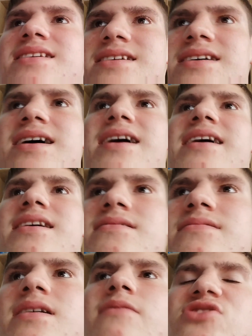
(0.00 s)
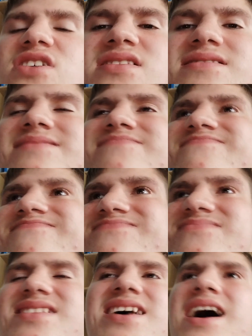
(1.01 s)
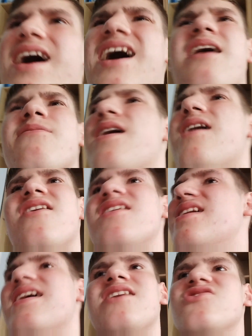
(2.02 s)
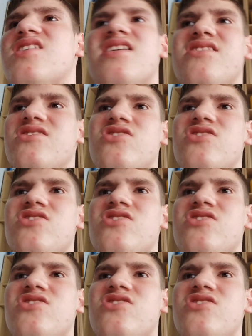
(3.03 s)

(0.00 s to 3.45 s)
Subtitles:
Yeah, it was a. He has to hit the